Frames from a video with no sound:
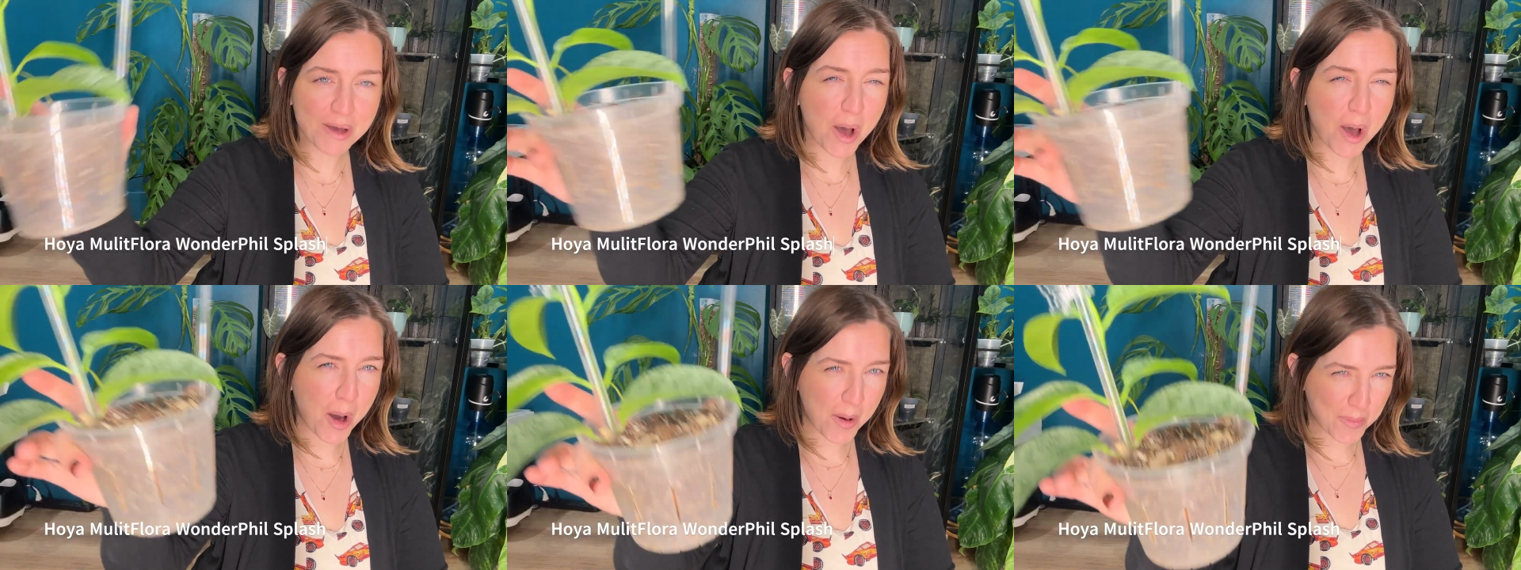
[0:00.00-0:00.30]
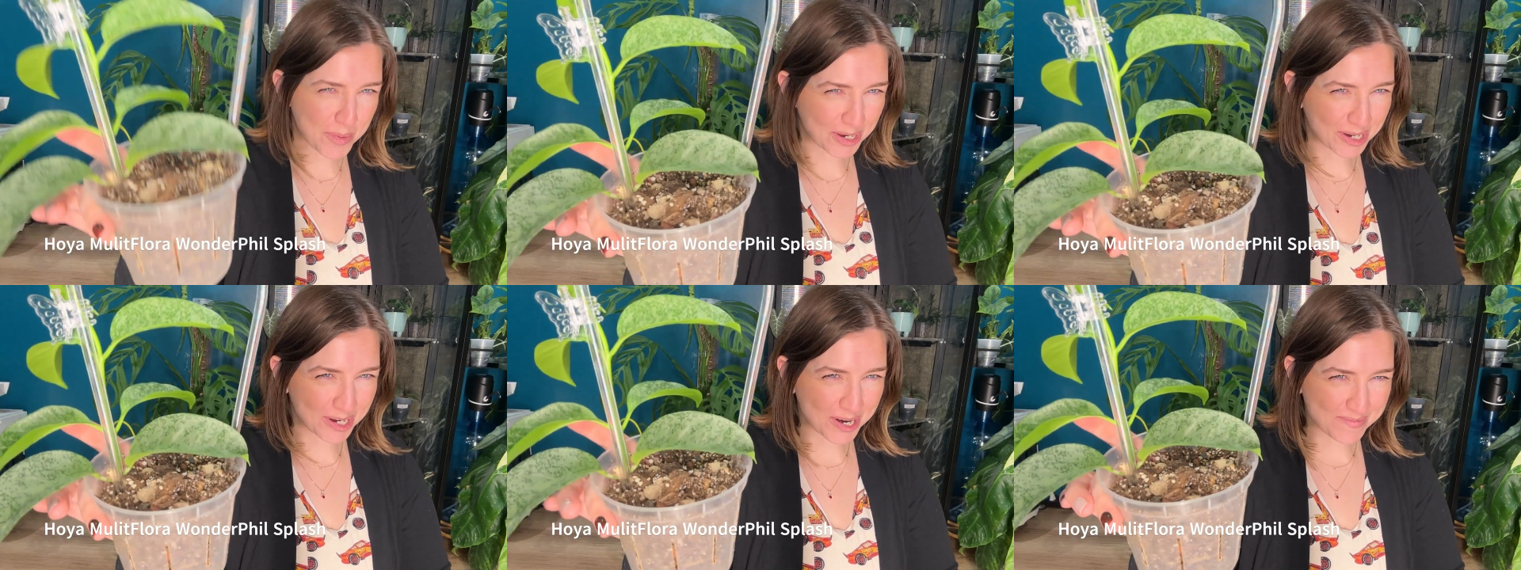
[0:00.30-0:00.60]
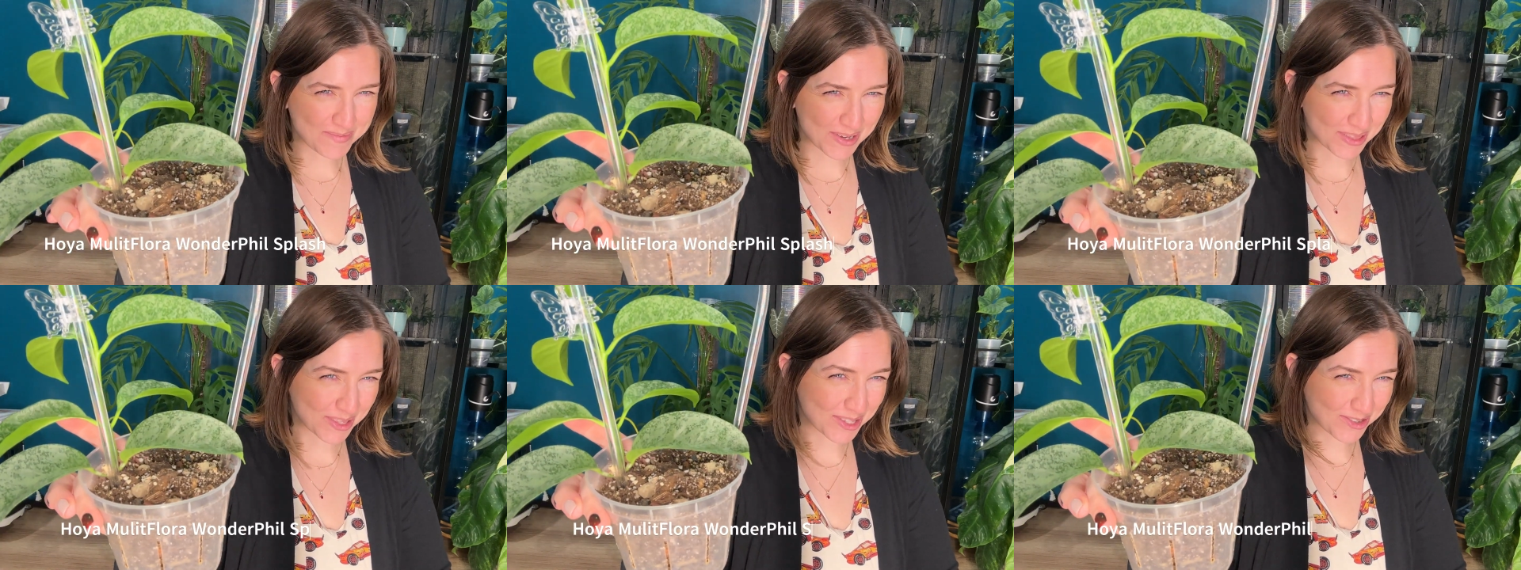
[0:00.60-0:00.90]
I'll put it
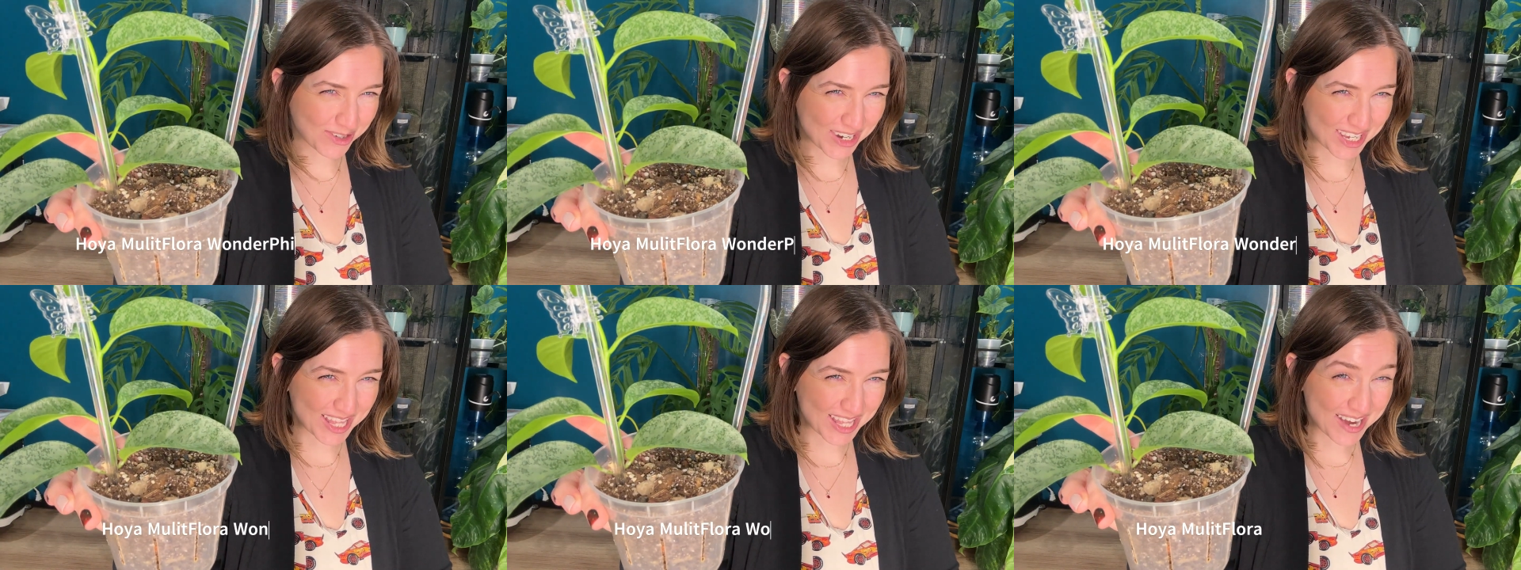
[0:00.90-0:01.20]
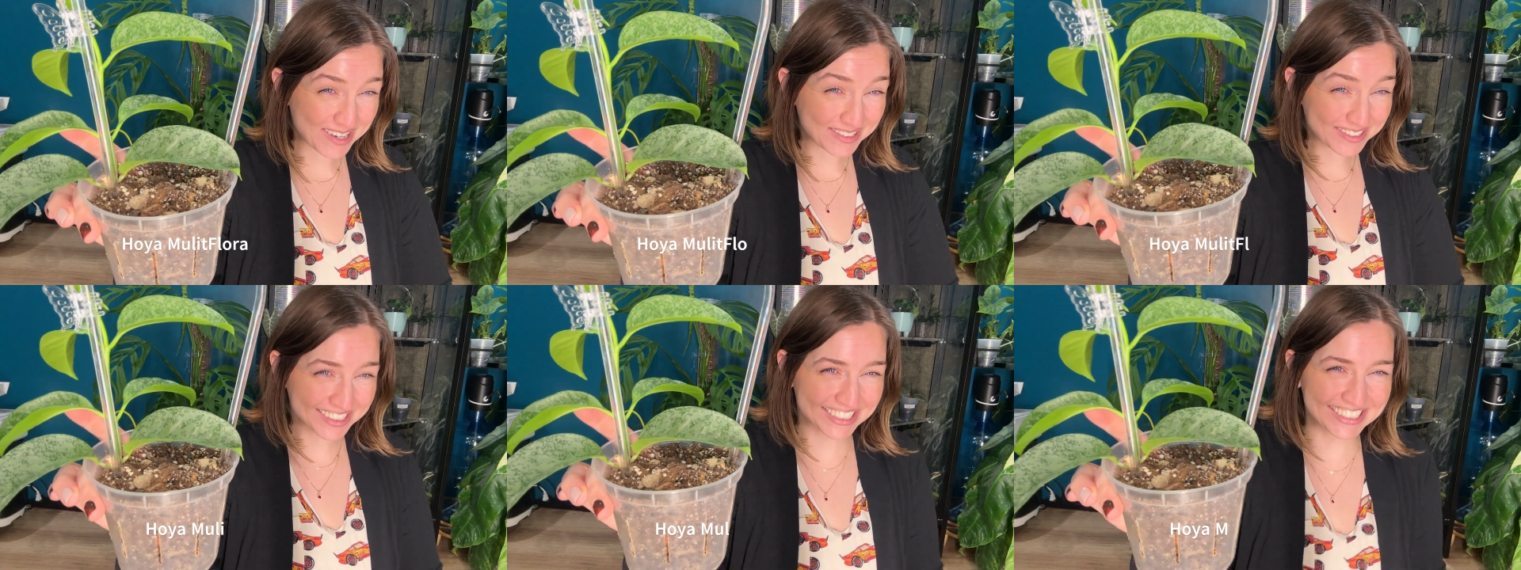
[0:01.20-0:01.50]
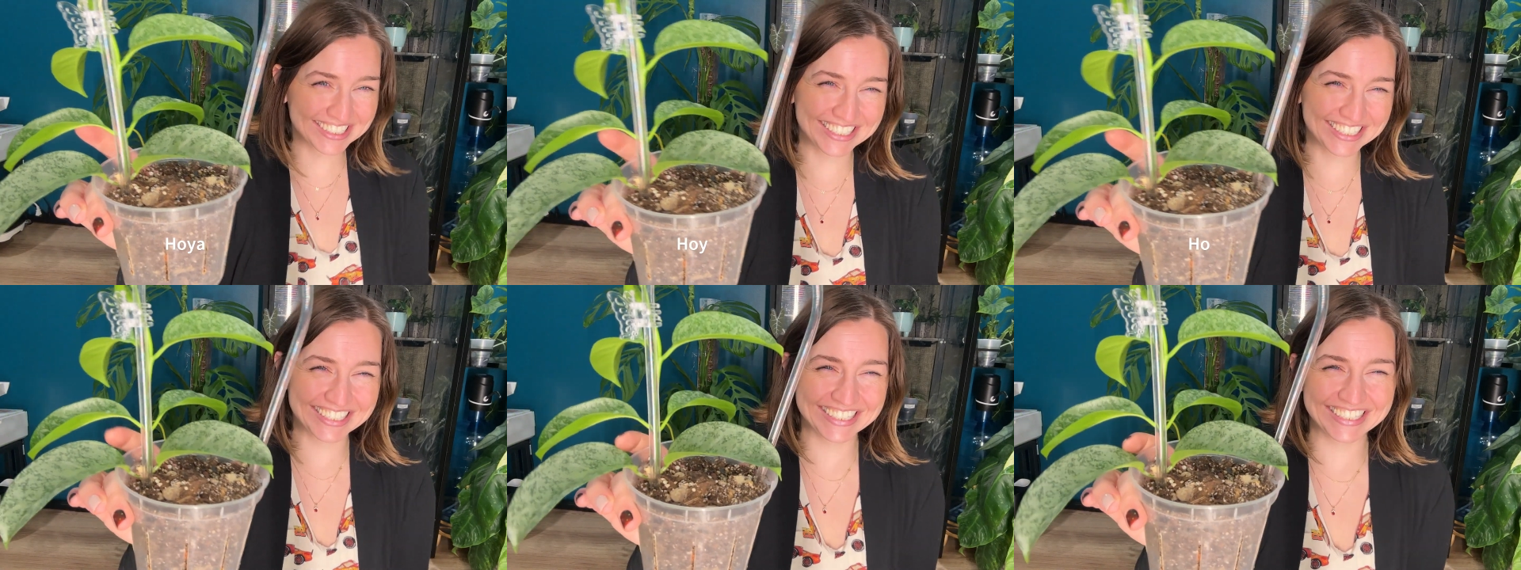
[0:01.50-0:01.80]
up on the screen
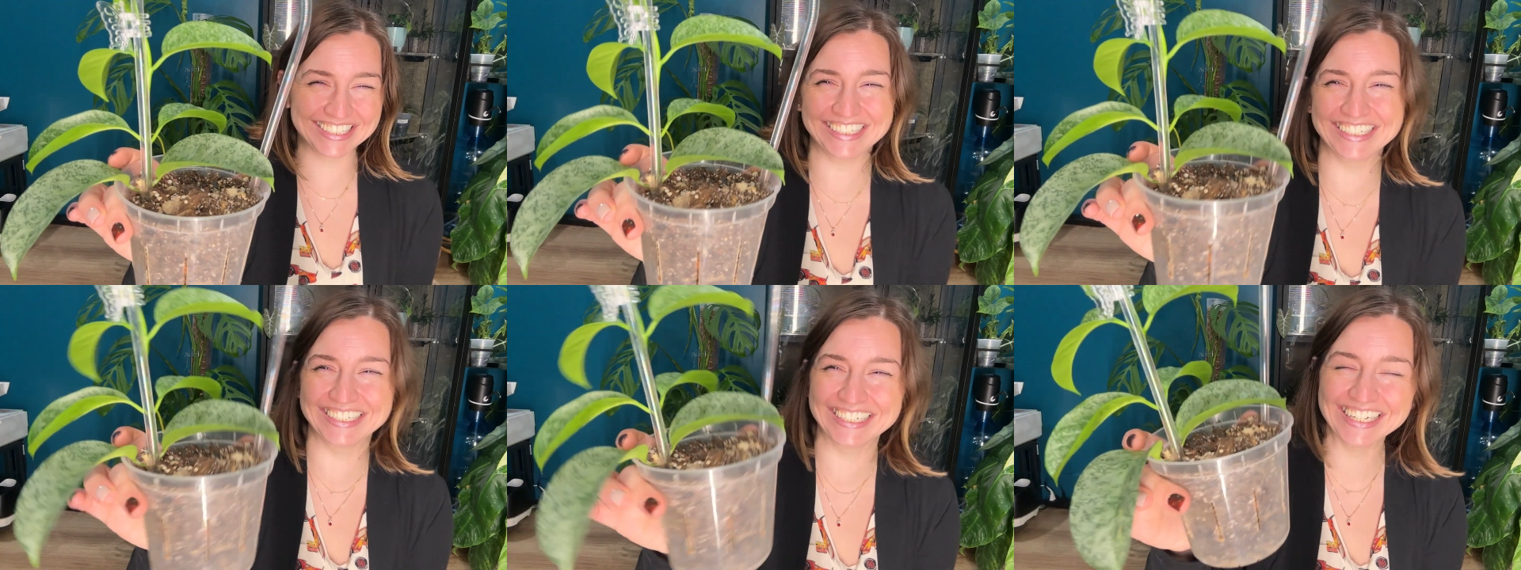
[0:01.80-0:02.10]
though.